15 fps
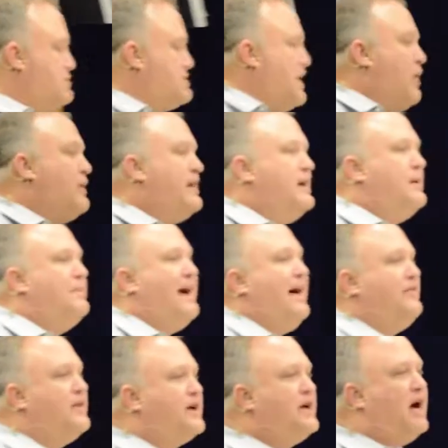talking
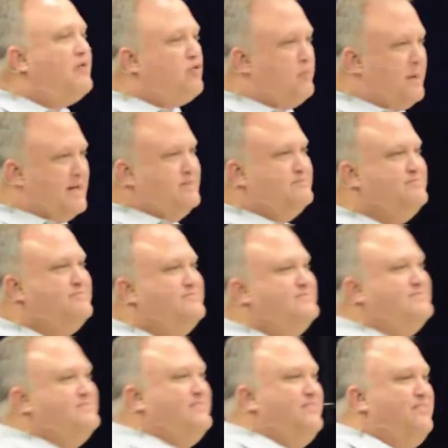about the government,
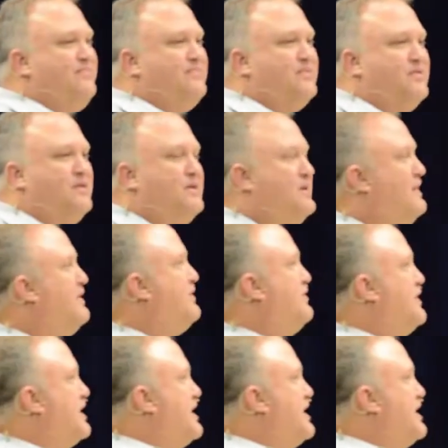the